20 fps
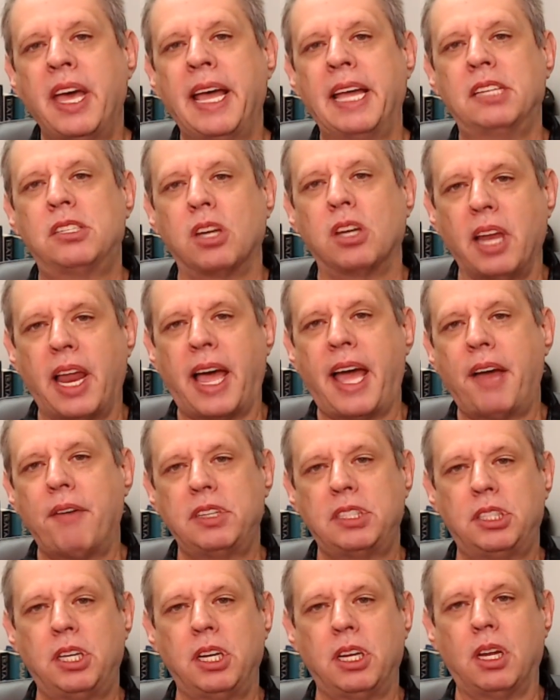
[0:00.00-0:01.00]
He's
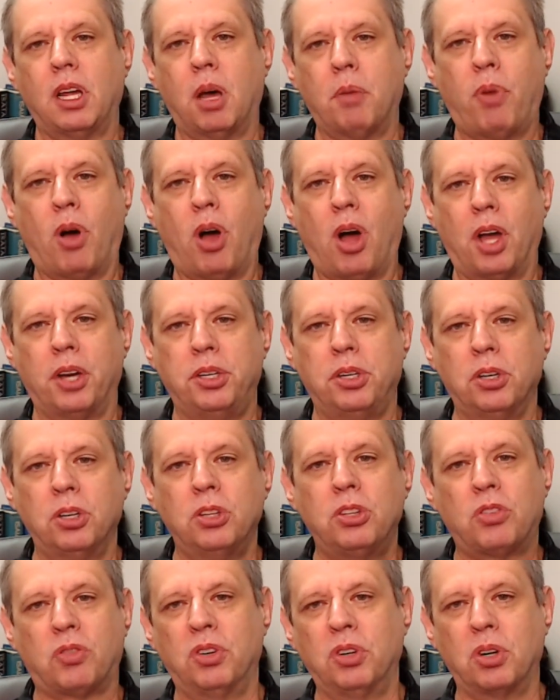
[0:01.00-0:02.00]
lavished it upon you
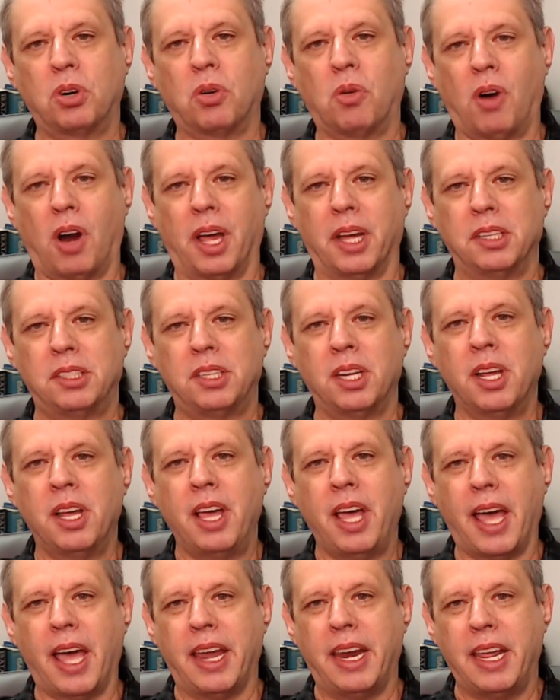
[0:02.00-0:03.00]
through Christ,
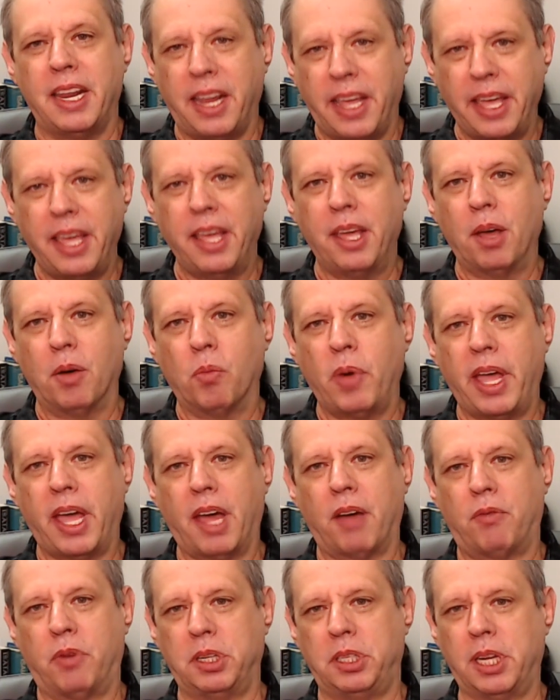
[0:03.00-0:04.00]
and in him we
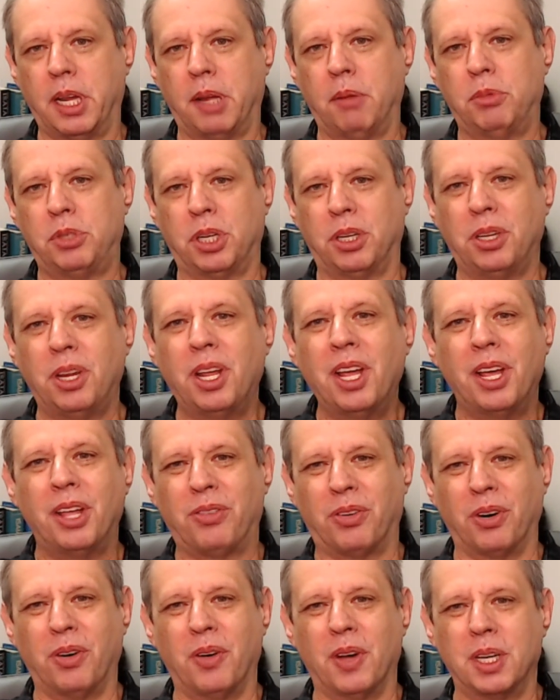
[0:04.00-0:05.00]
have redemption
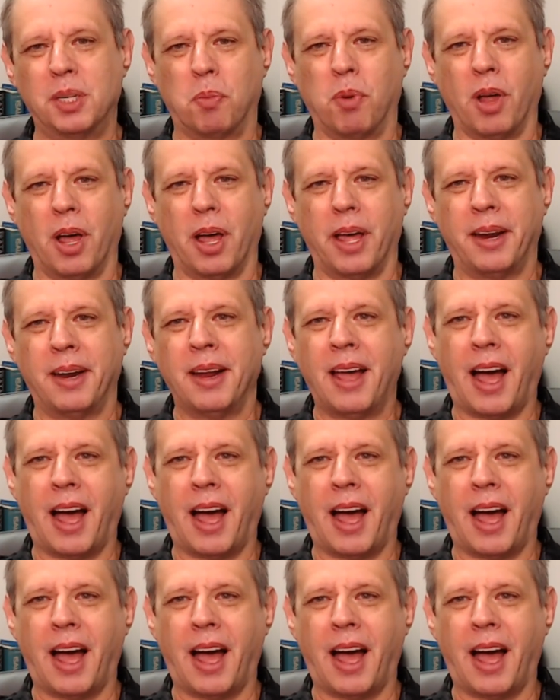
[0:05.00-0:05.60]
through his blood.